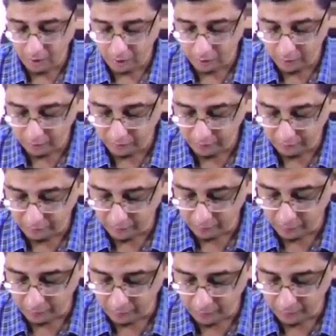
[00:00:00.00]
The full form
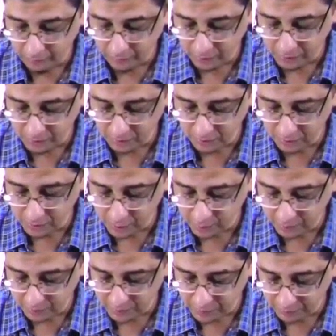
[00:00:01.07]
would be muscle
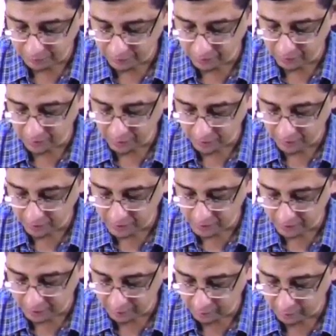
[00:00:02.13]
specific kinase
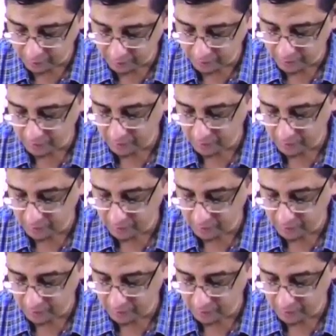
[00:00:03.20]
antibody.